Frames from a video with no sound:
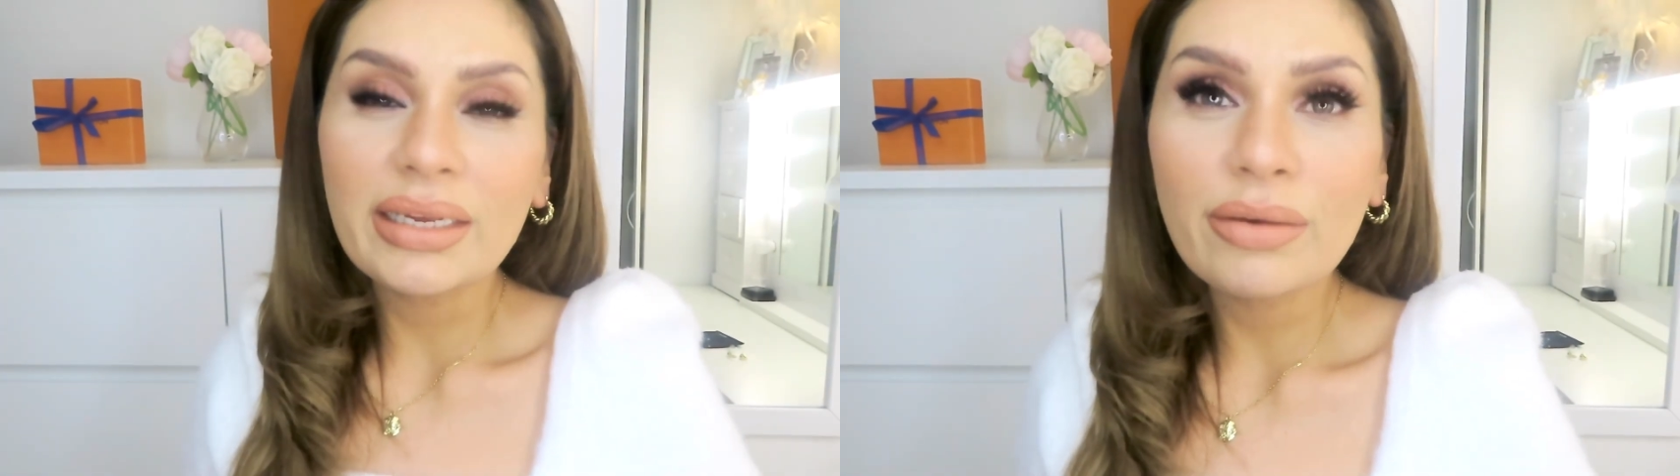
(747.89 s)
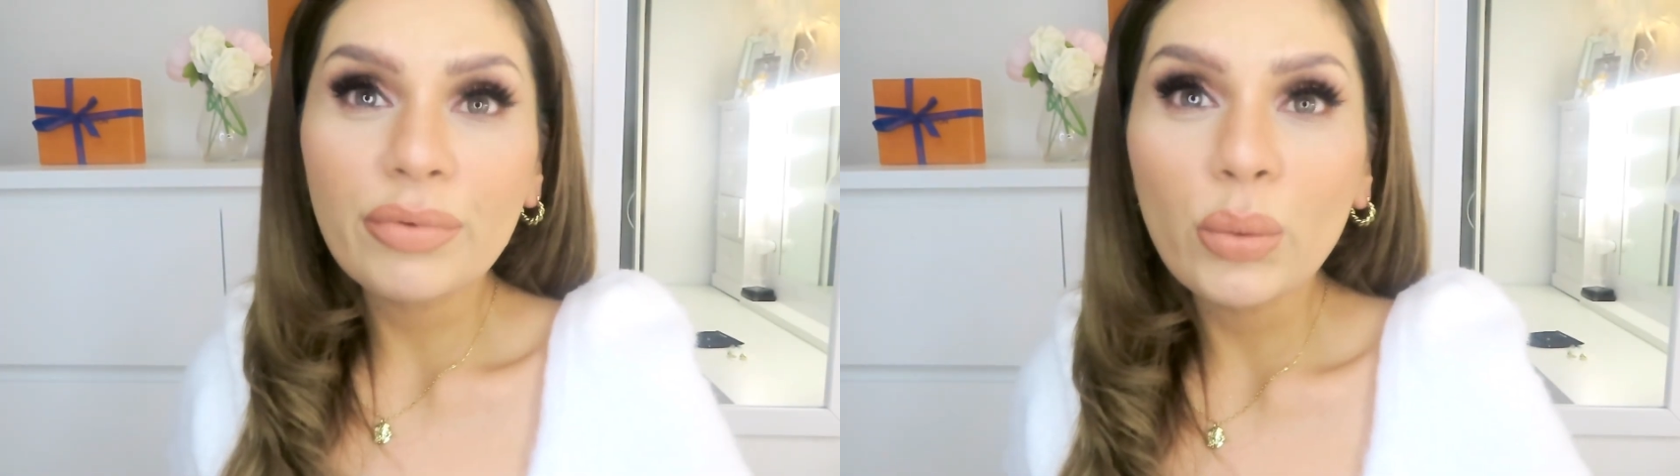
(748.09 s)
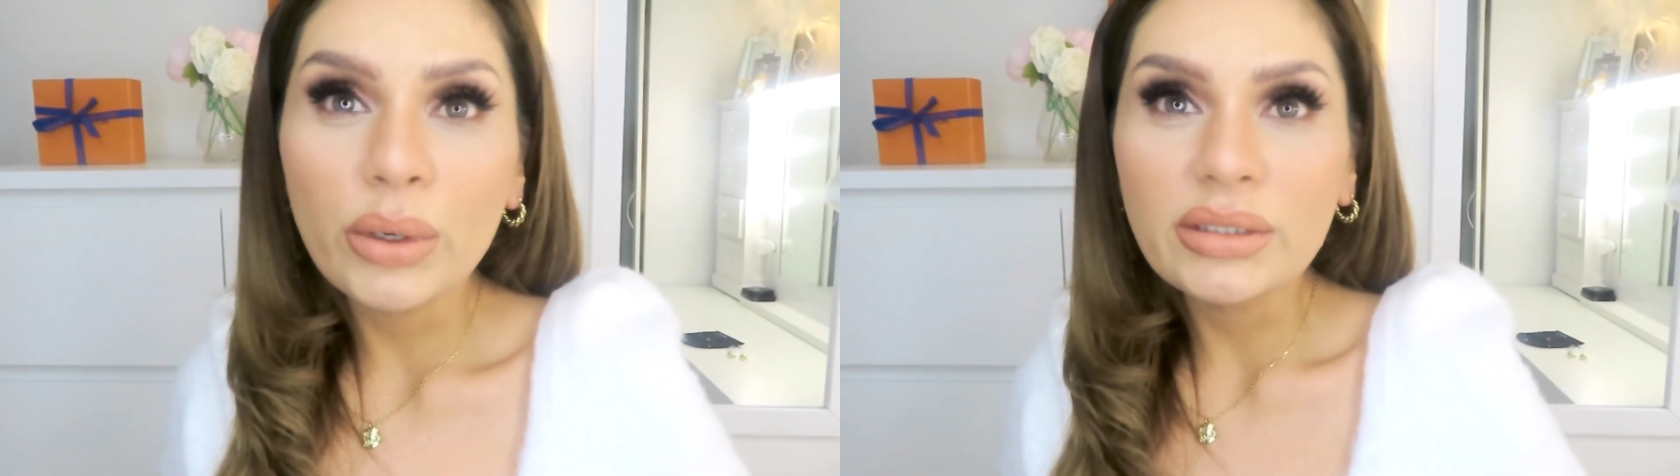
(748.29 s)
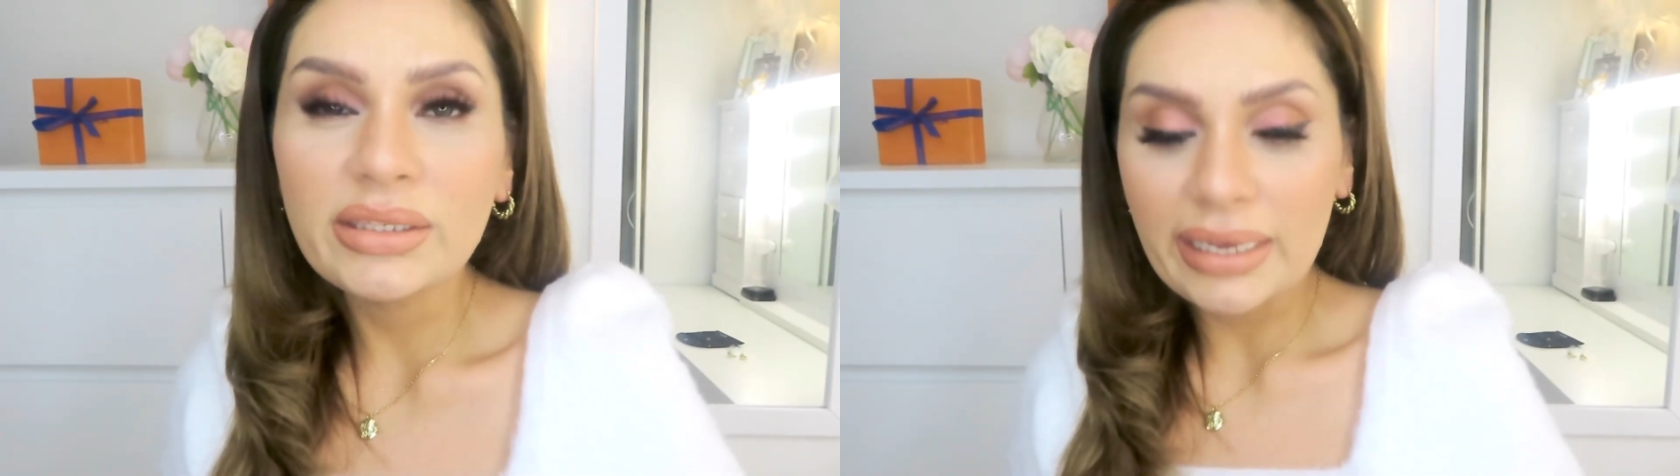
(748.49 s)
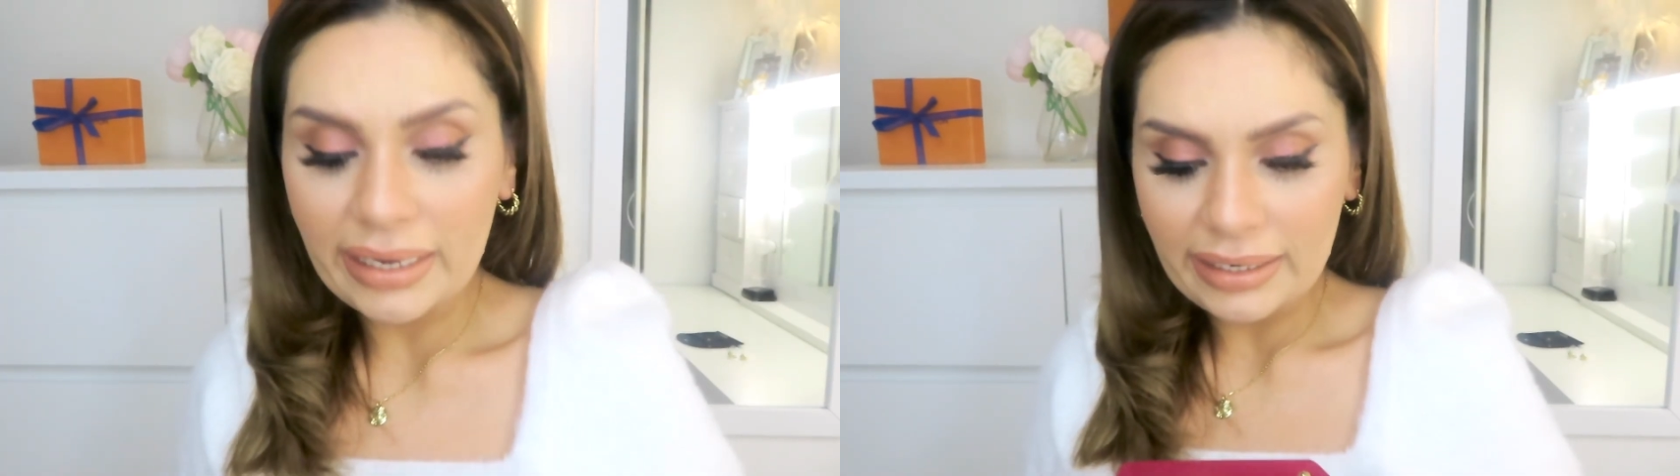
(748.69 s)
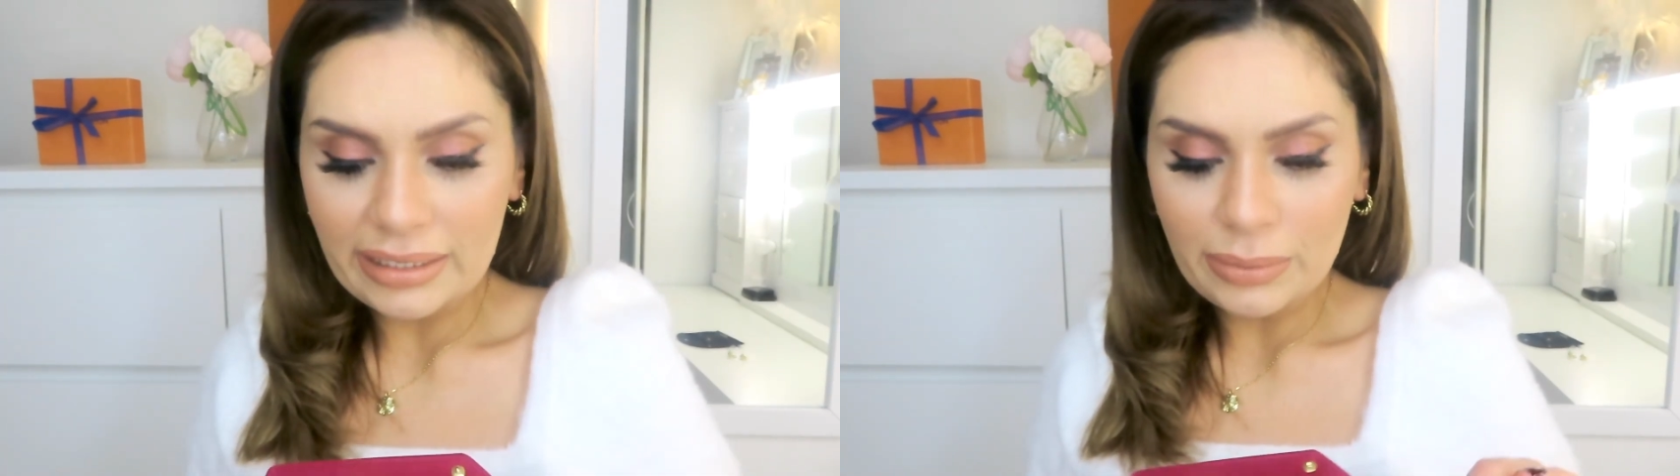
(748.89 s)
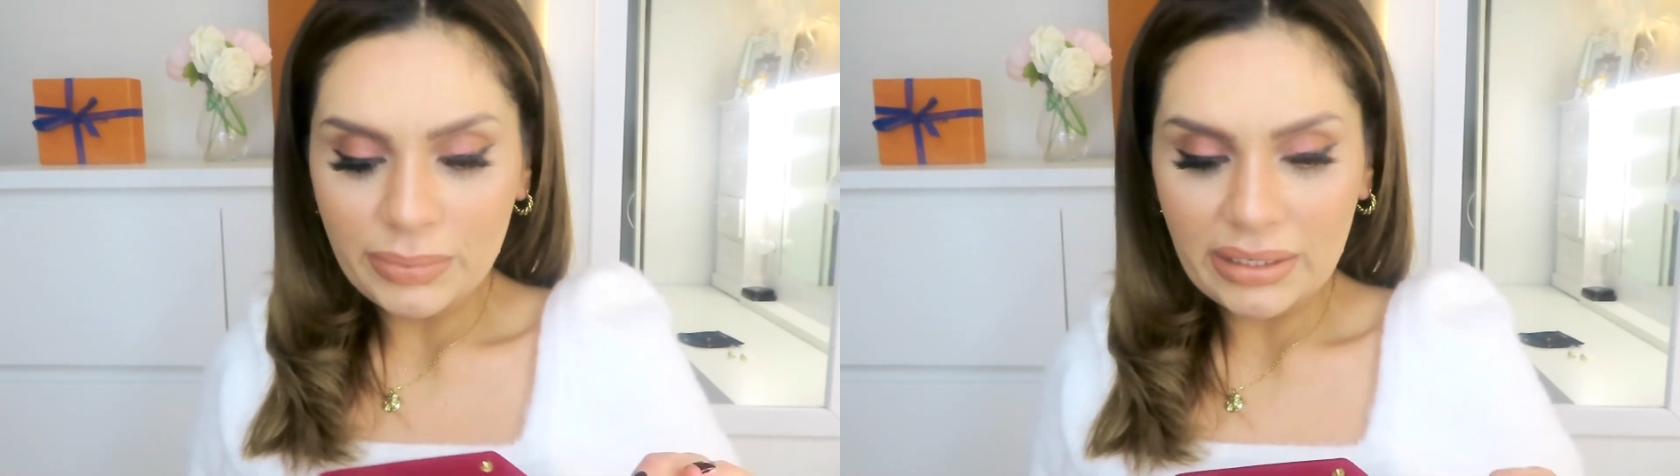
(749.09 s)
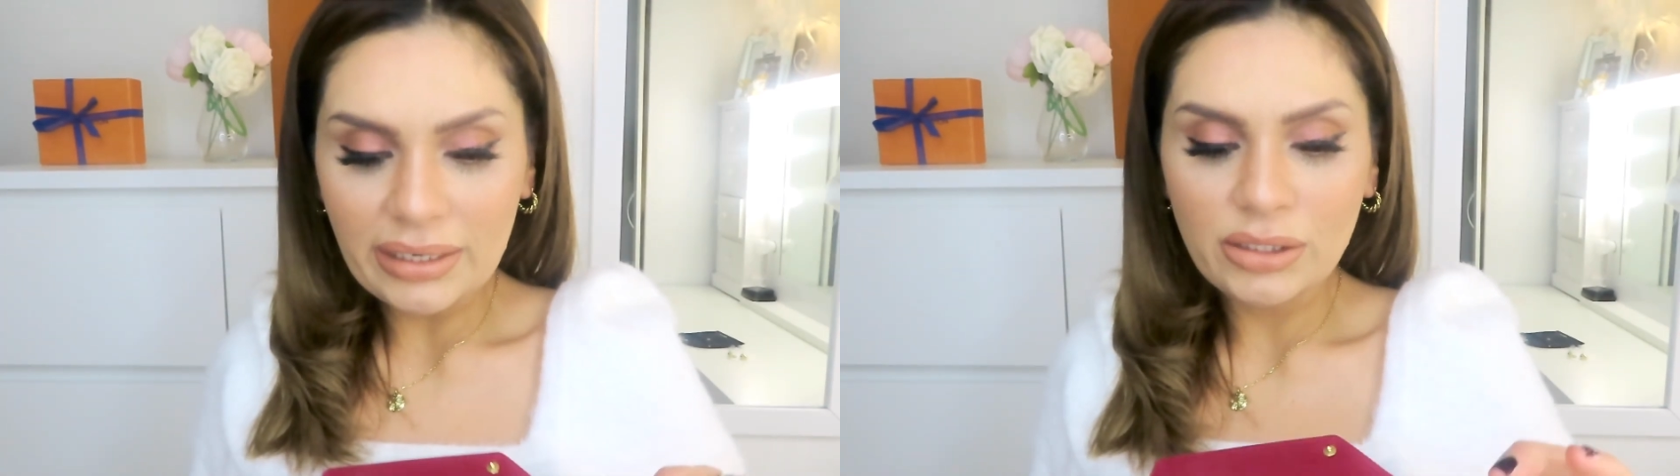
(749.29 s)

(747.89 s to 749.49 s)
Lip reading: like if I wanted to take any lipstick